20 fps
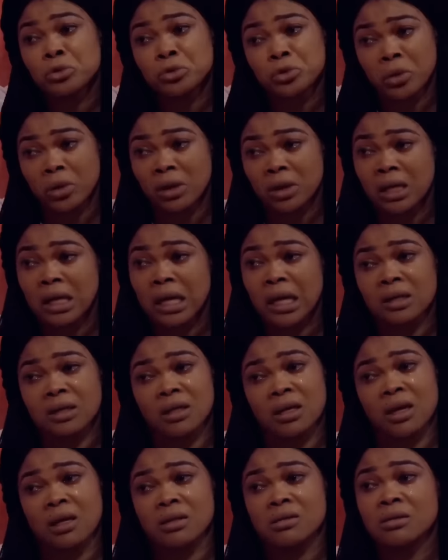talk like
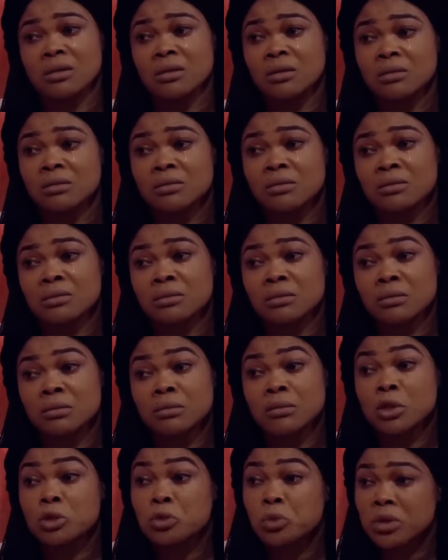that.
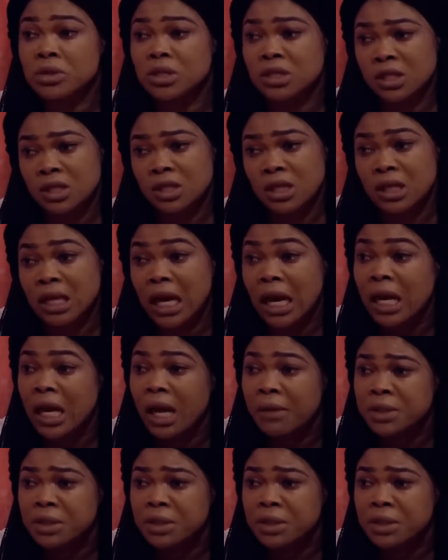It was Jide that helped